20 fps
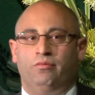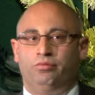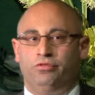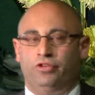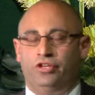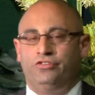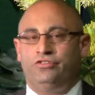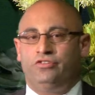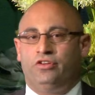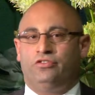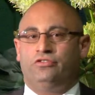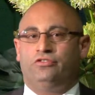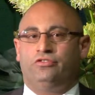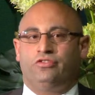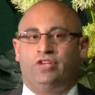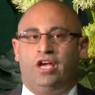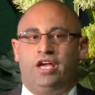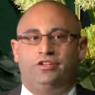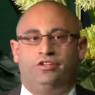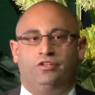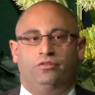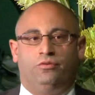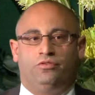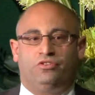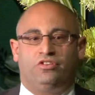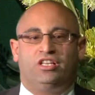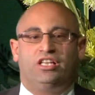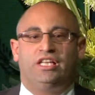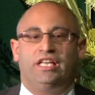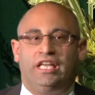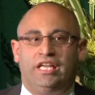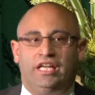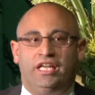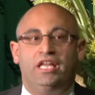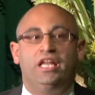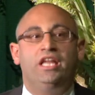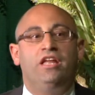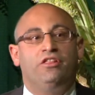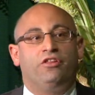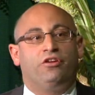the police consultation, it was clear
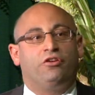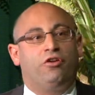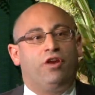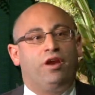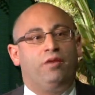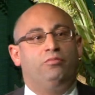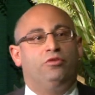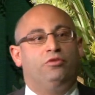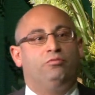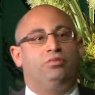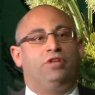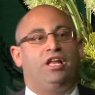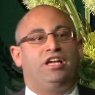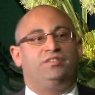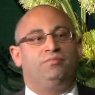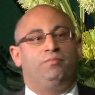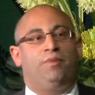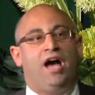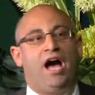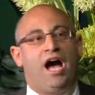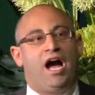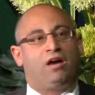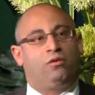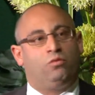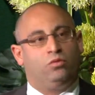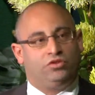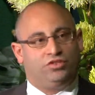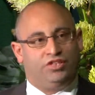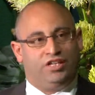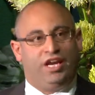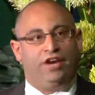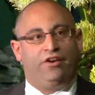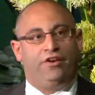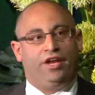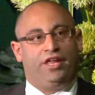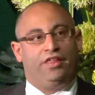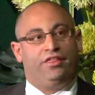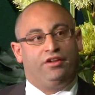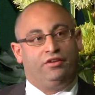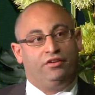that Cranbourne Place Park was an
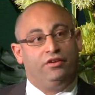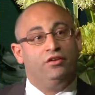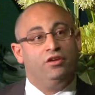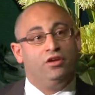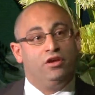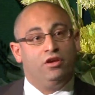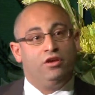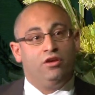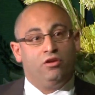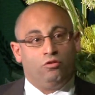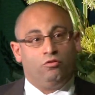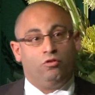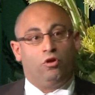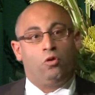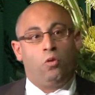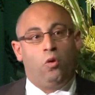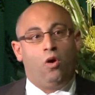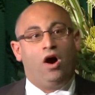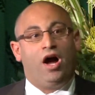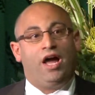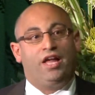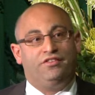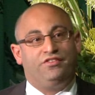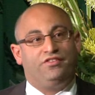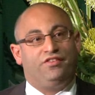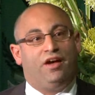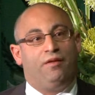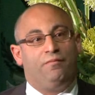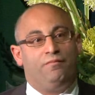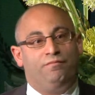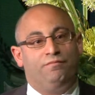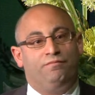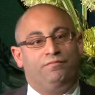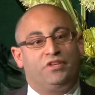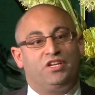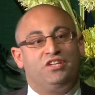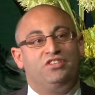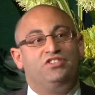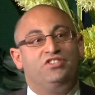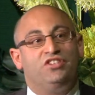area that required some
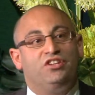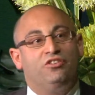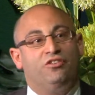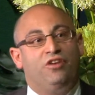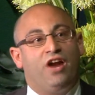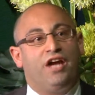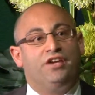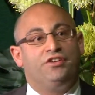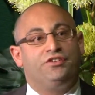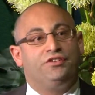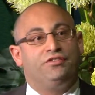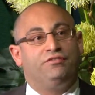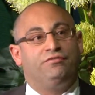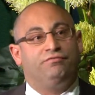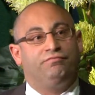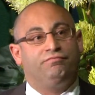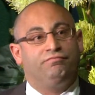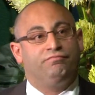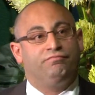consideration.